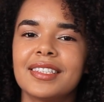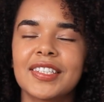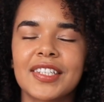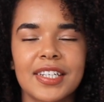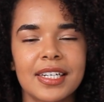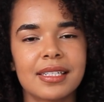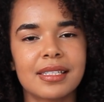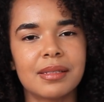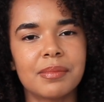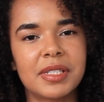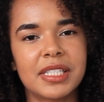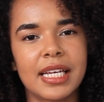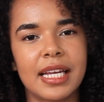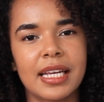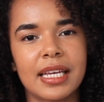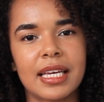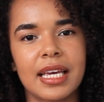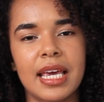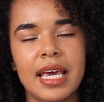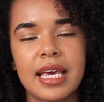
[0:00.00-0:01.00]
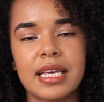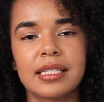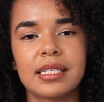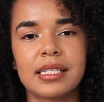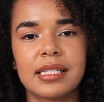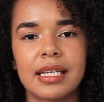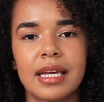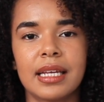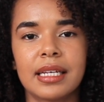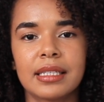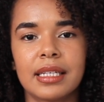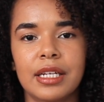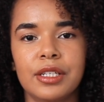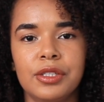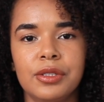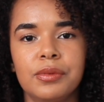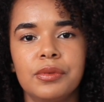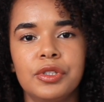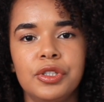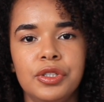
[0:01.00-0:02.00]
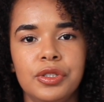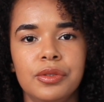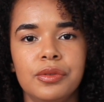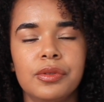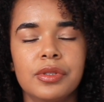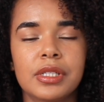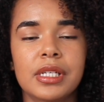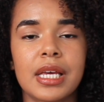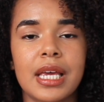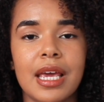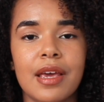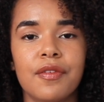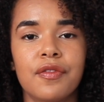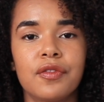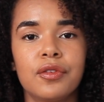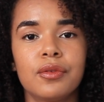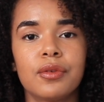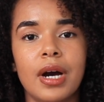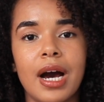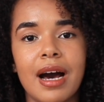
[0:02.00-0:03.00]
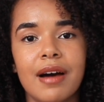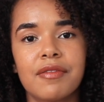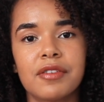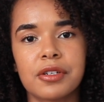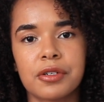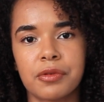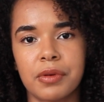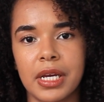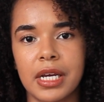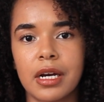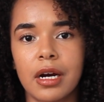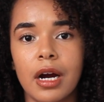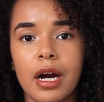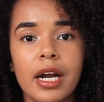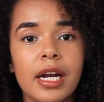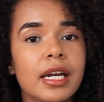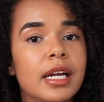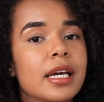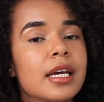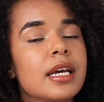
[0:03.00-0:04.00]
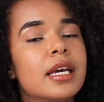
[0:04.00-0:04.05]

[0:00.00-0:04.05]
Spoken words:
The custom setting is a setting that you would use if you have a gray card.